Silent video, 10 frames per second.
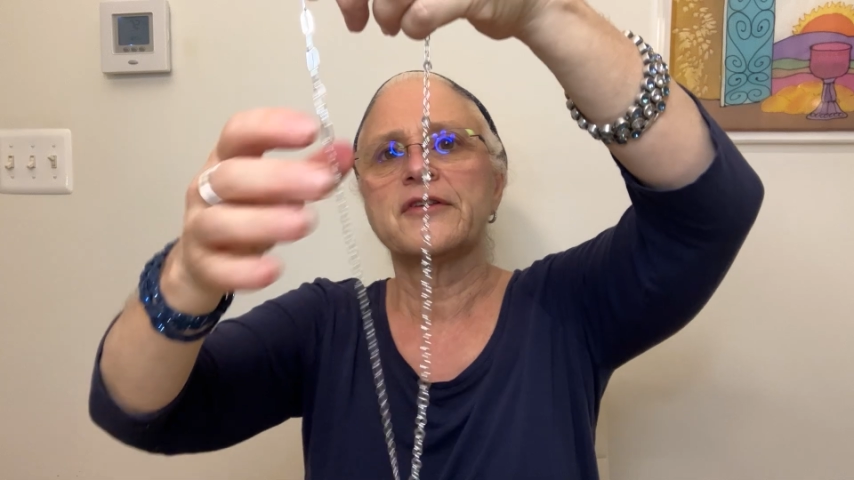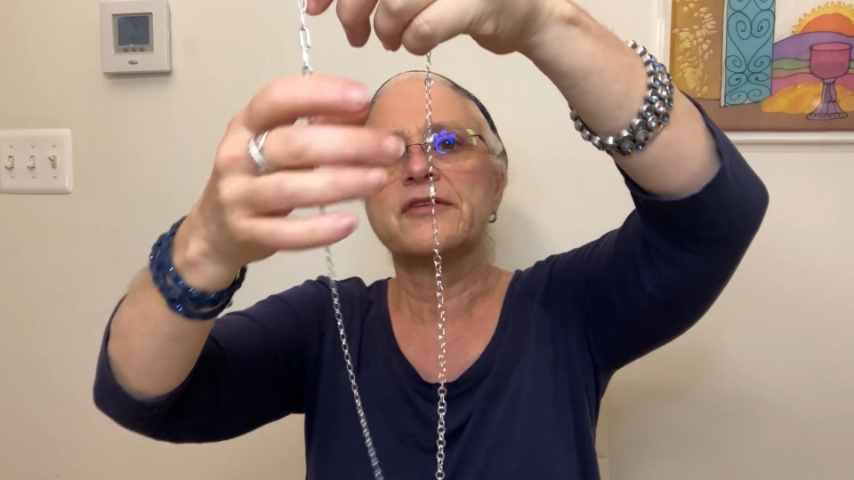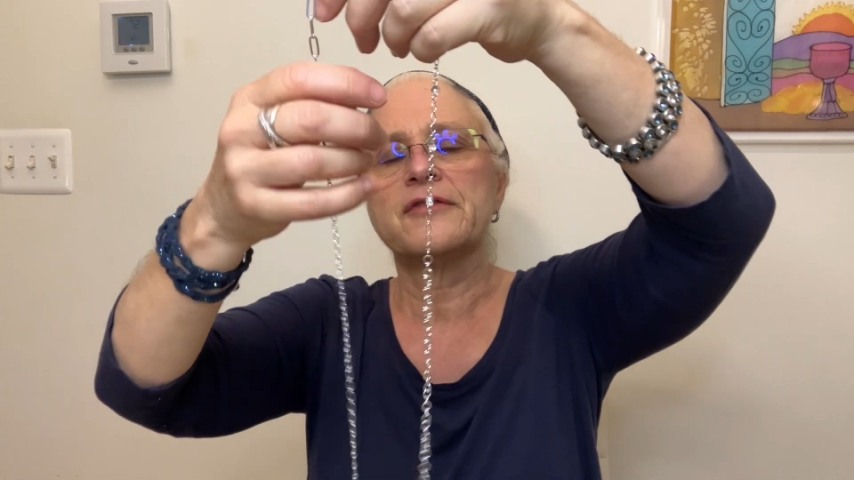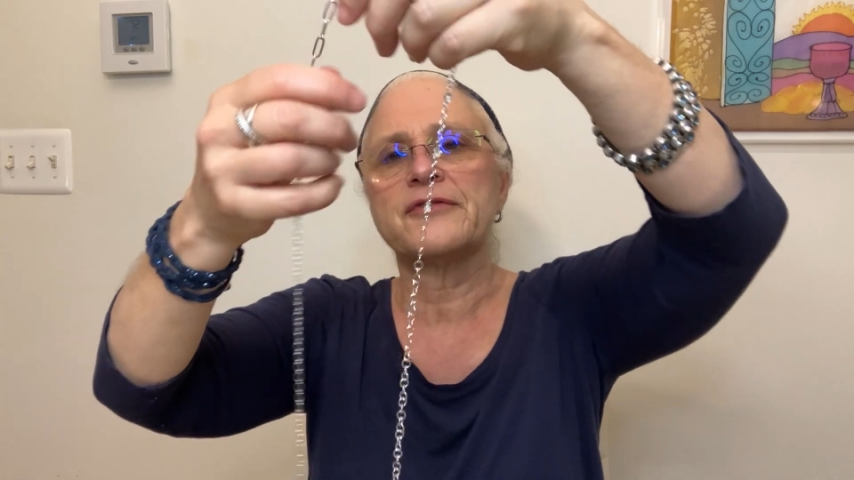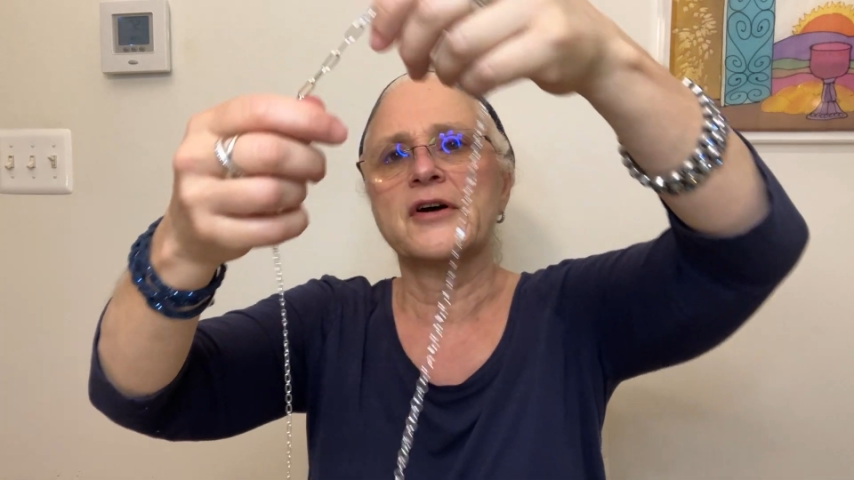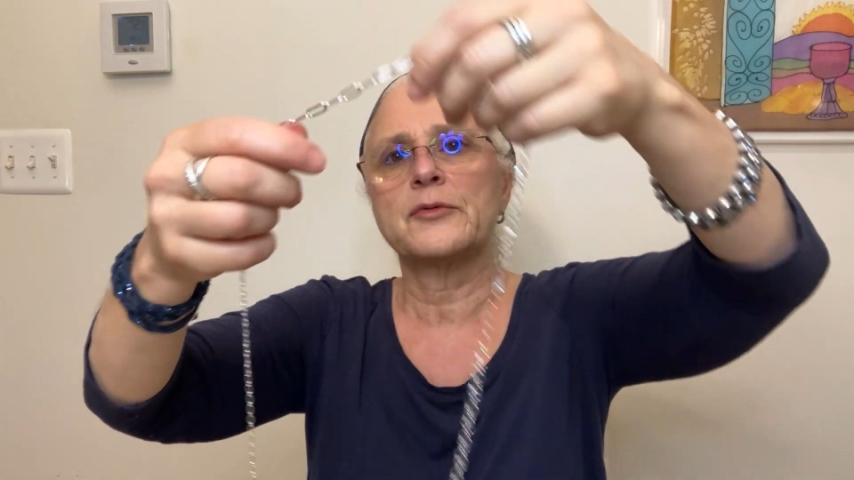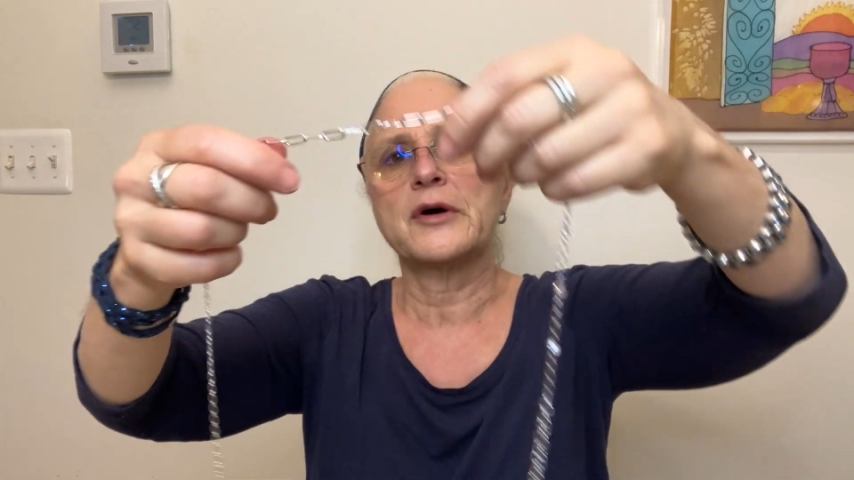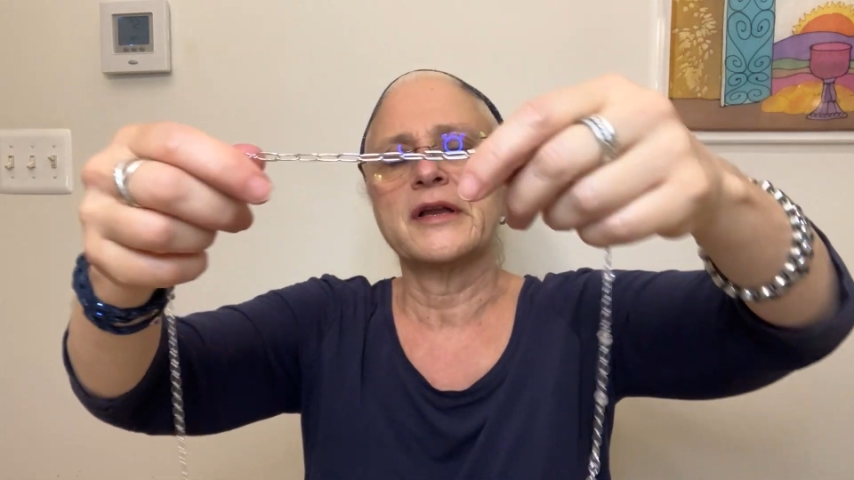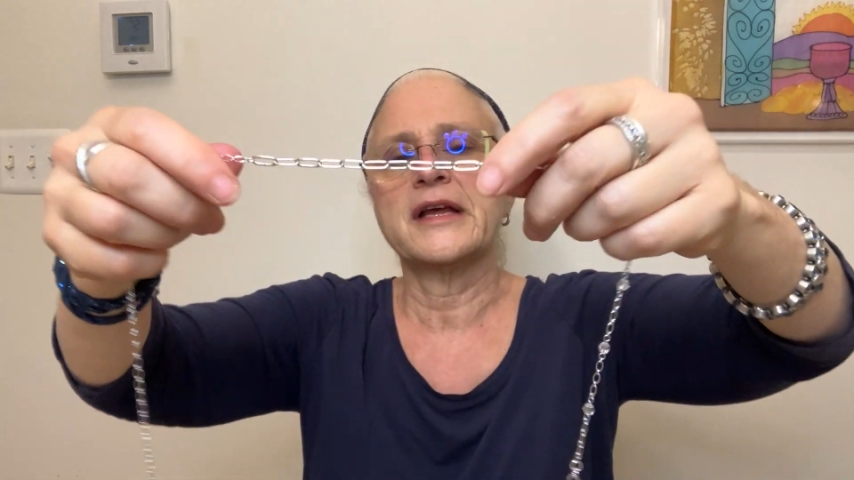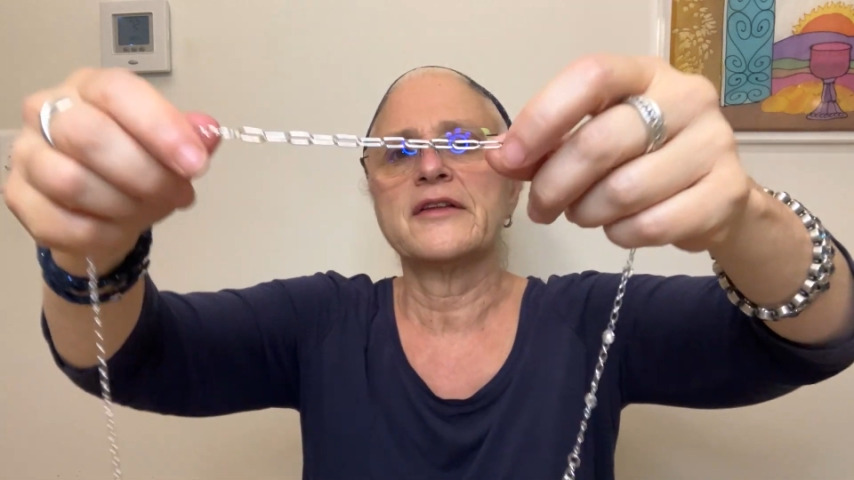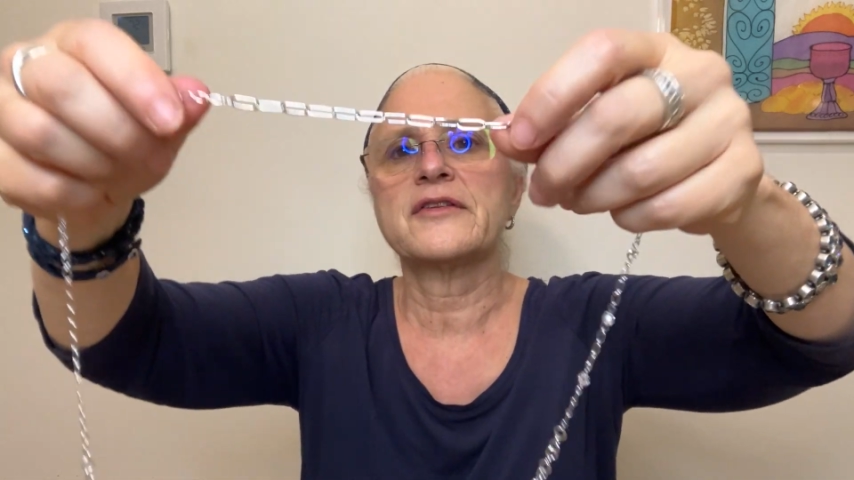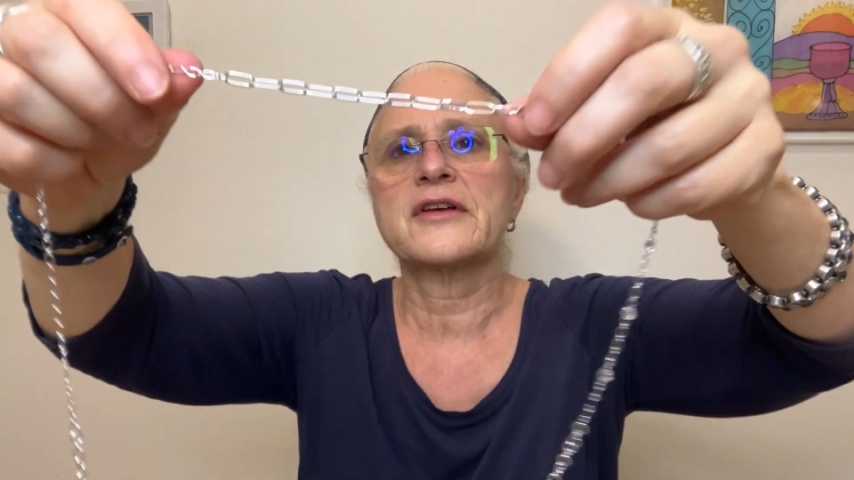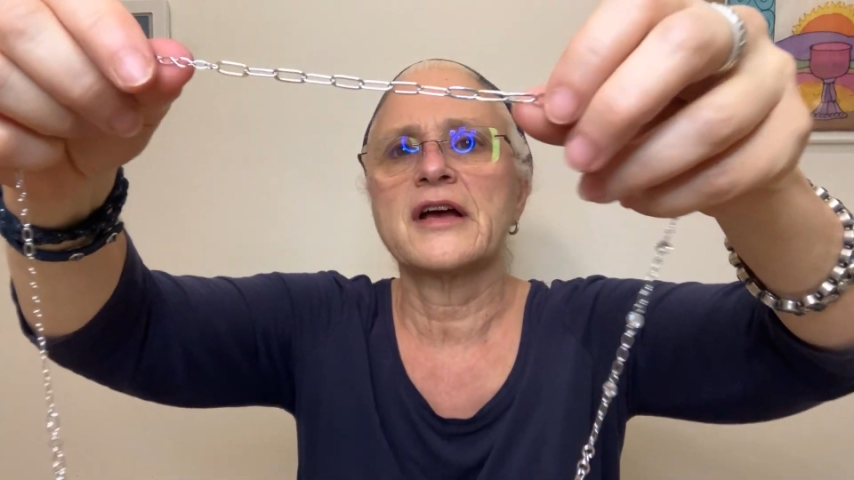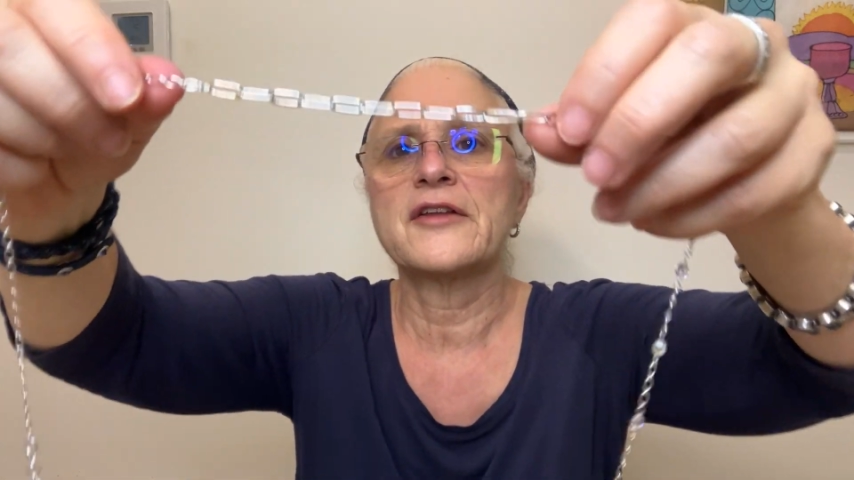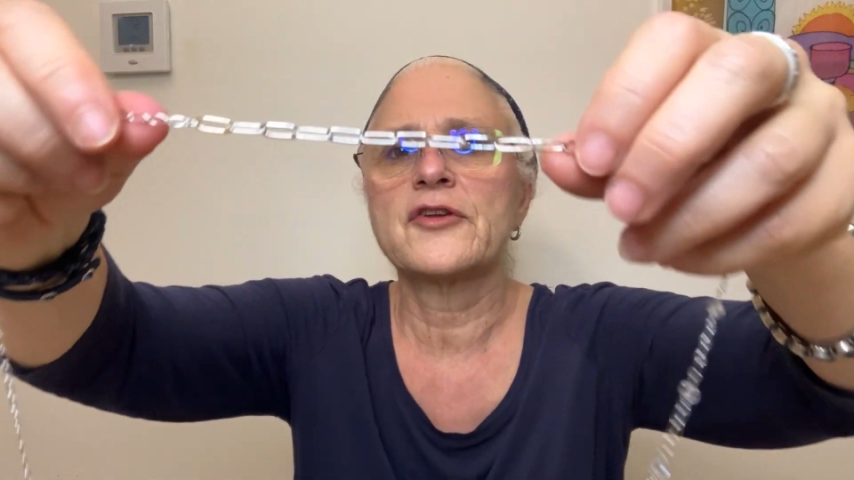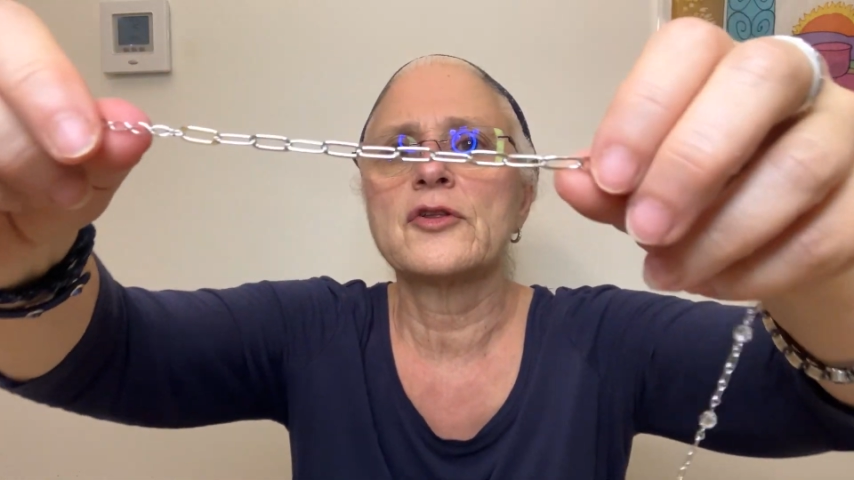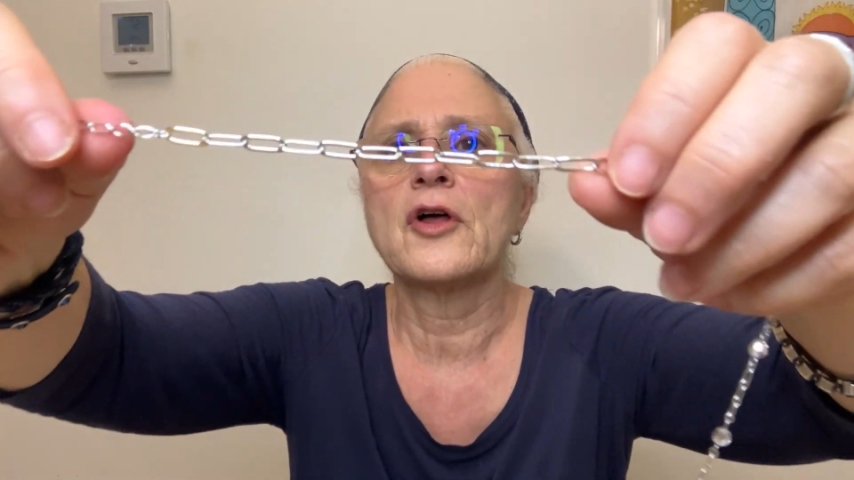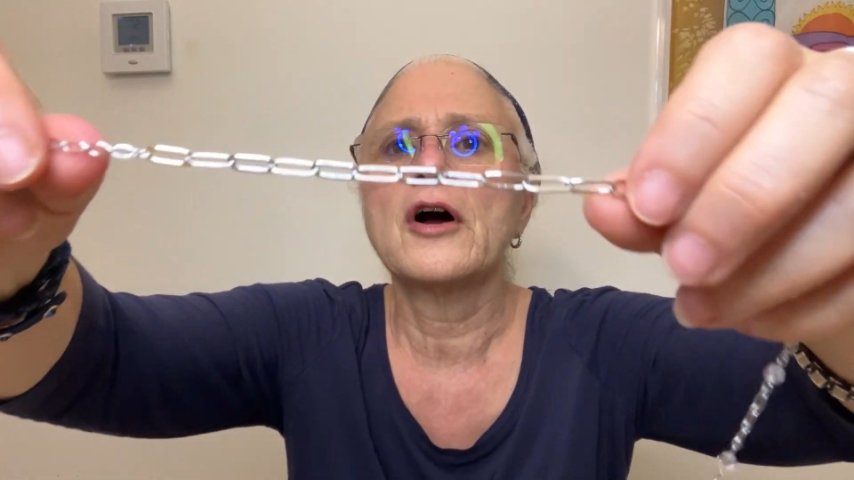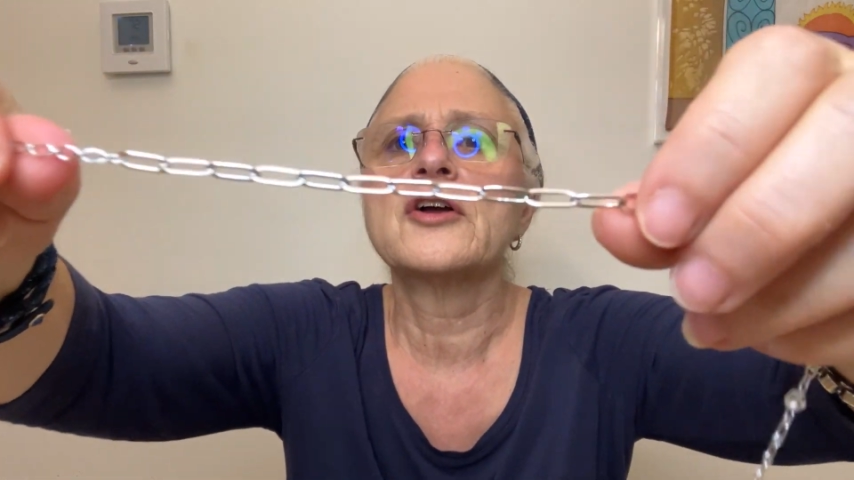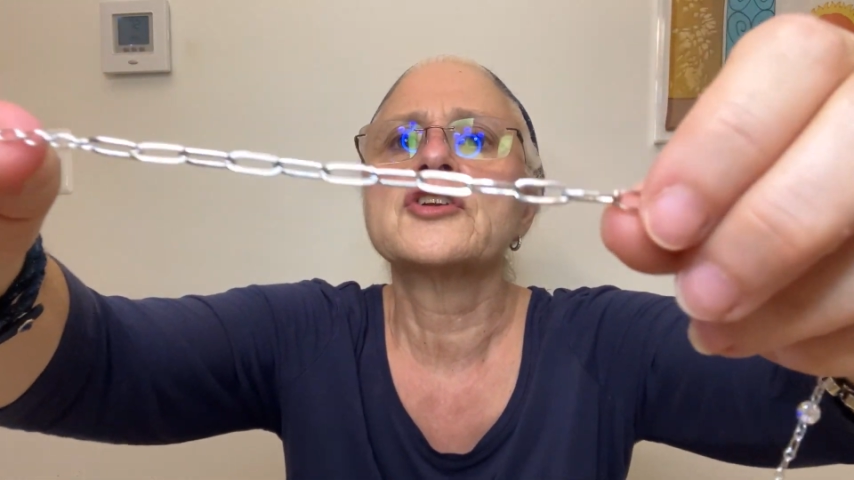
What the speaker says: is a fun one. It's a long